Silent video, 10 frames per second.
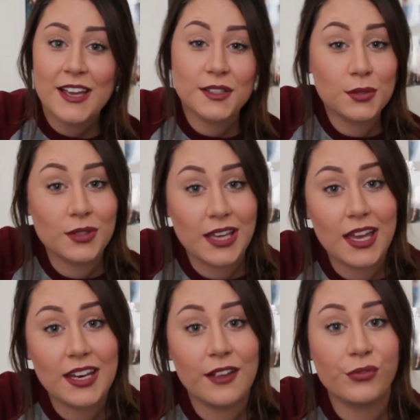So
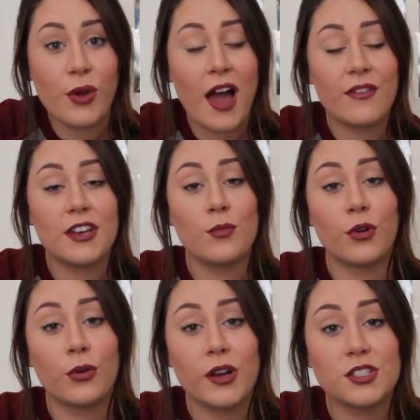again, if you have any
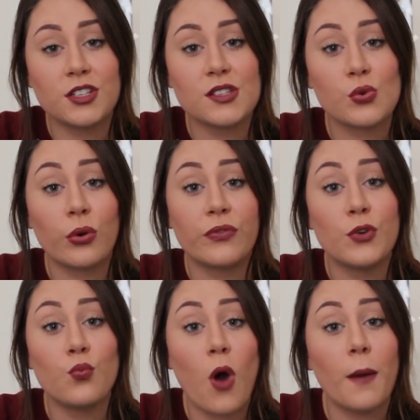more questions, or if
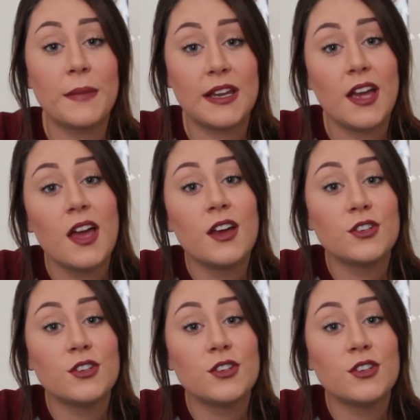you want me